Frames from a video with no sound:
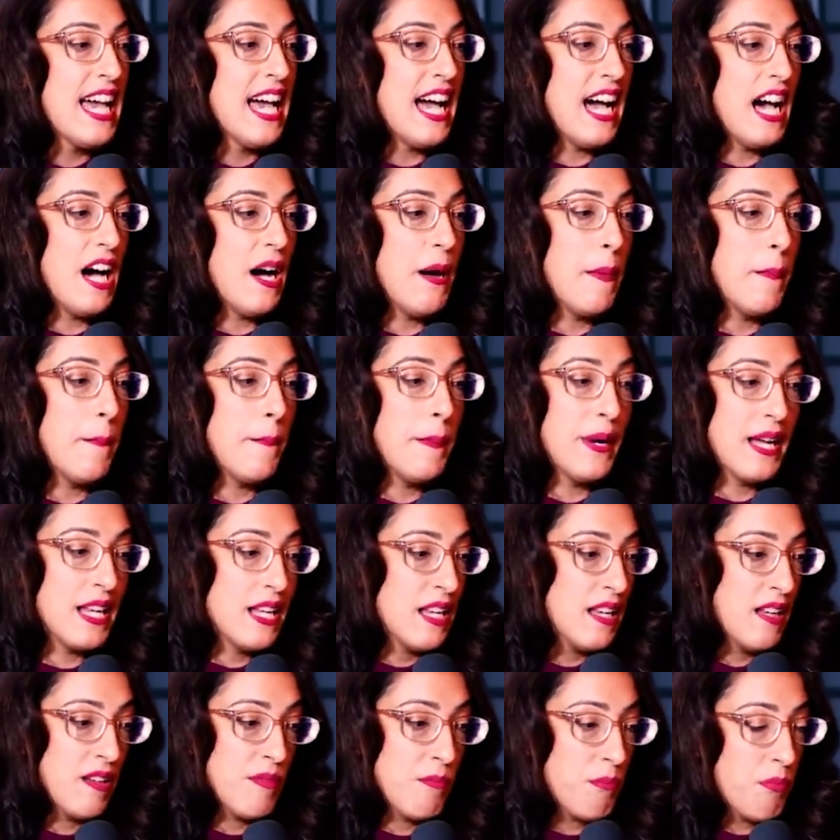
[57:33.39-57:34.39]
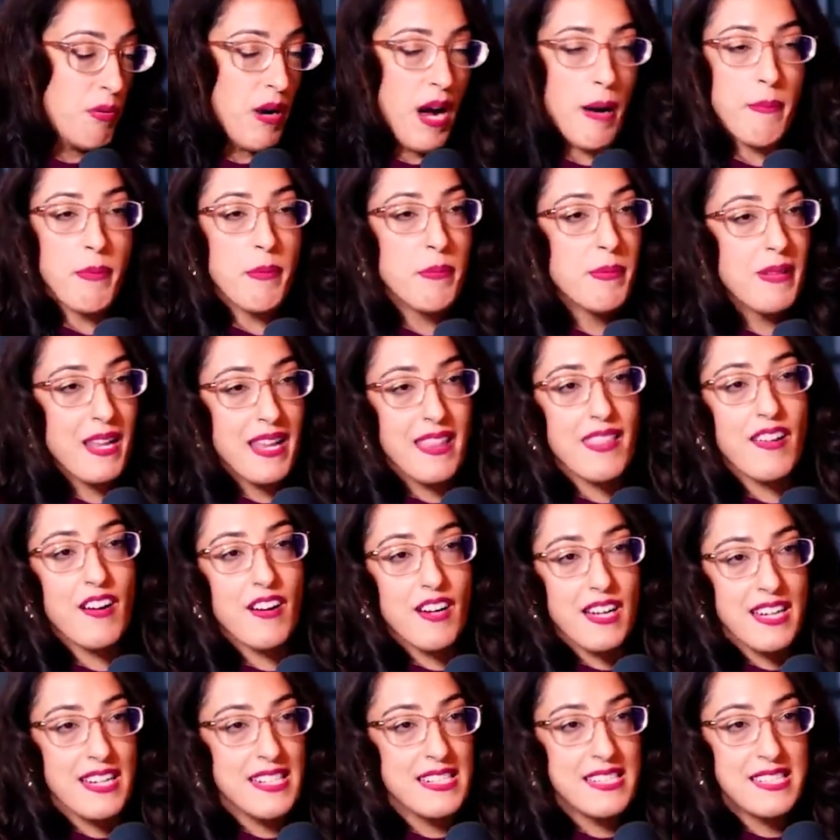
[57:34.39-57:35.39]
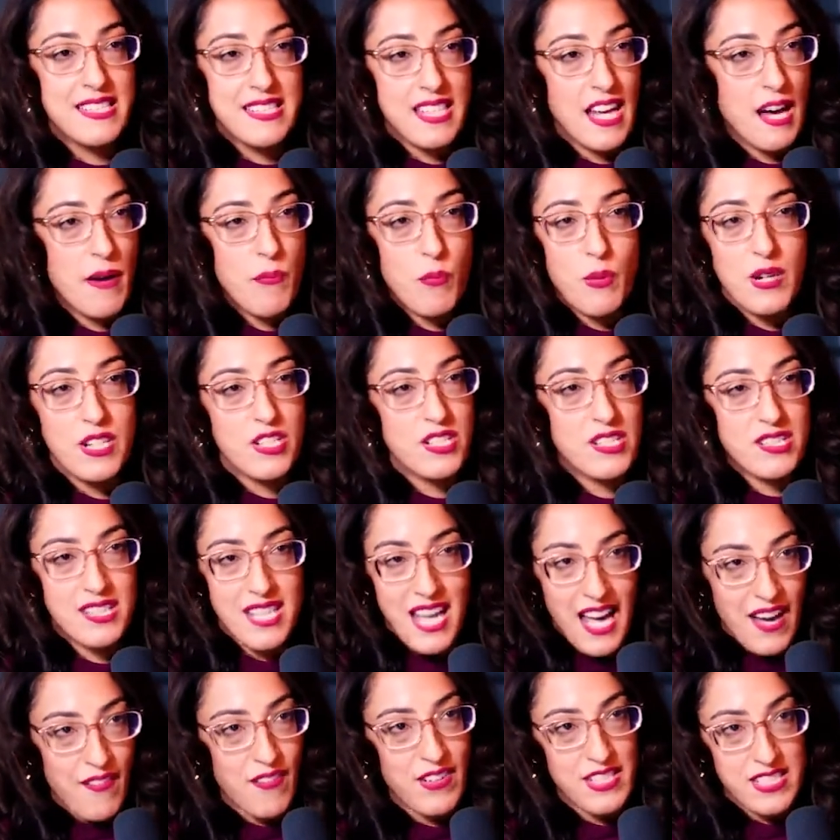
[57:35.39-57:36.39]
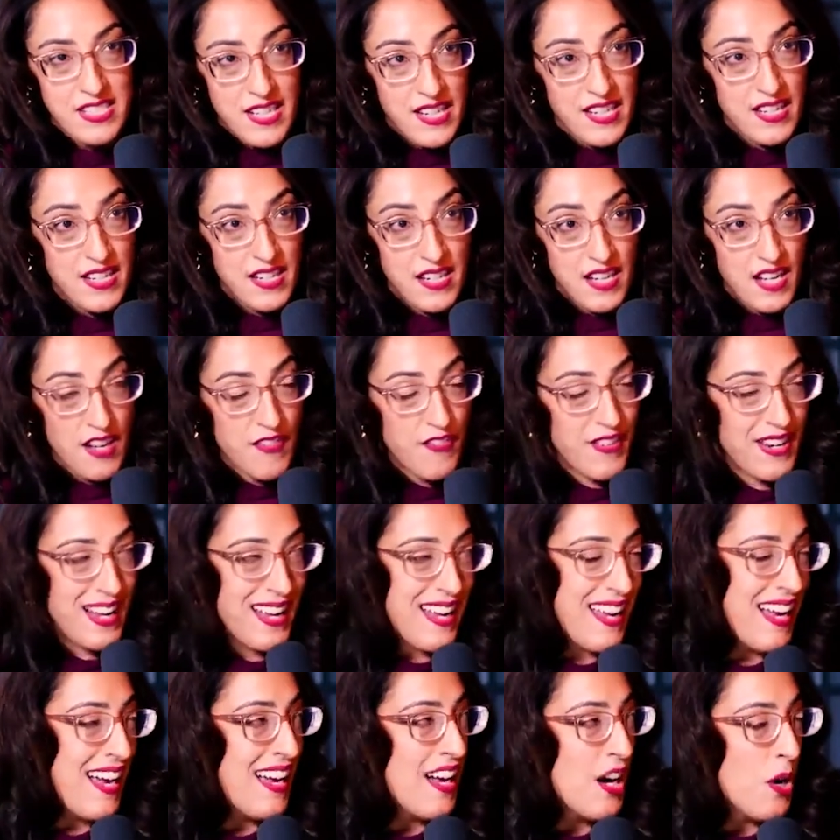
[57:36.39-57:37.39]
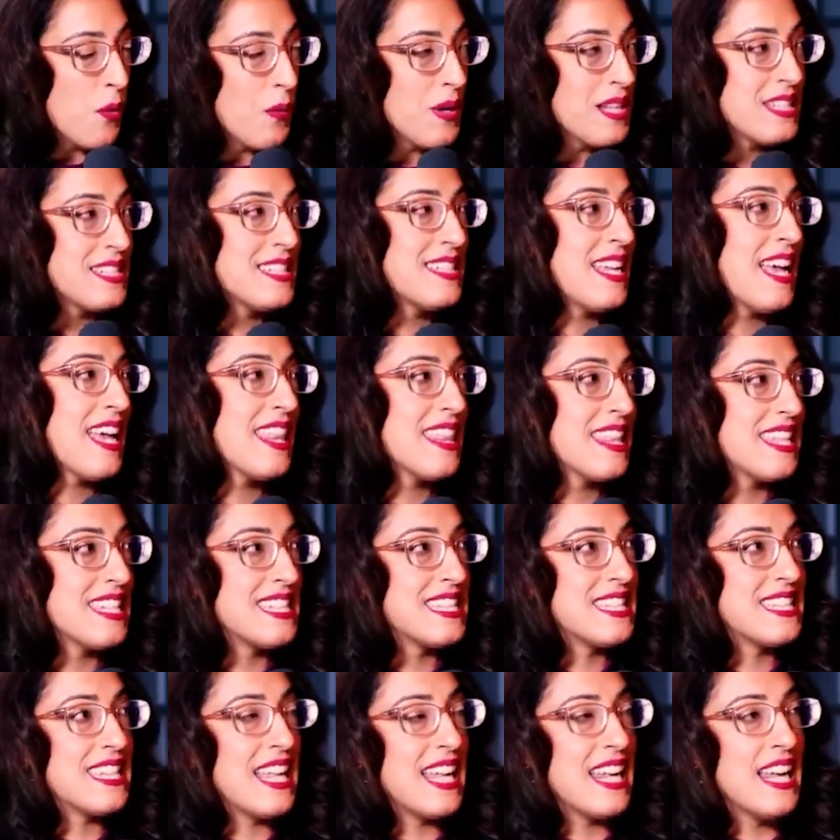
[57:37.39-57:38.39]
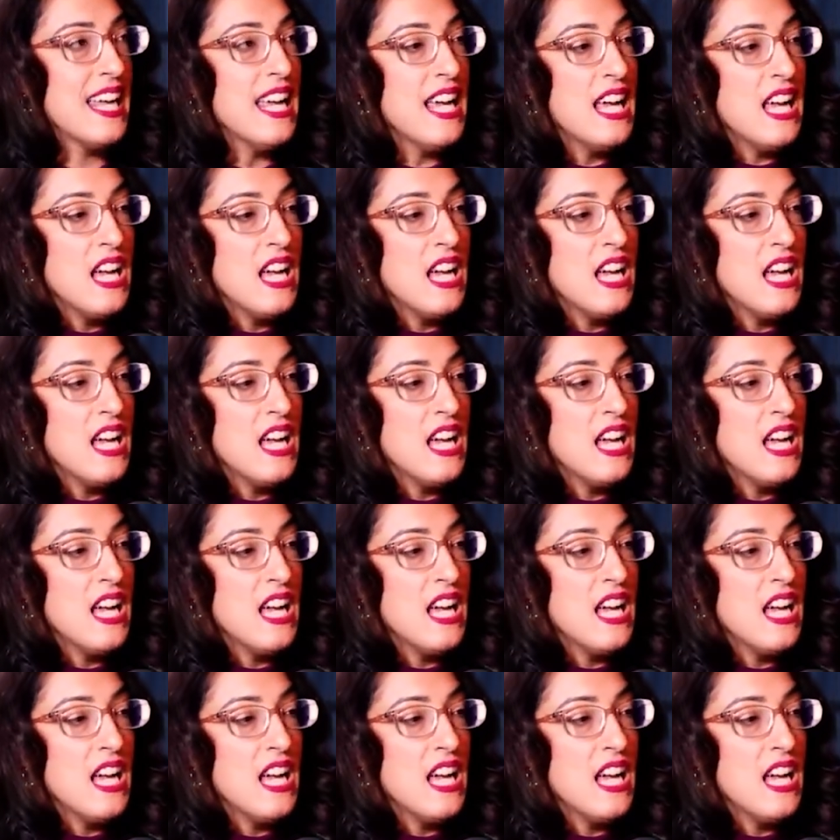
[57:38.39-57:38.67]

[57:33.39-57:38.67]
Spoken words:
But probably there is some, we just haven't studied enough. And I always say this, that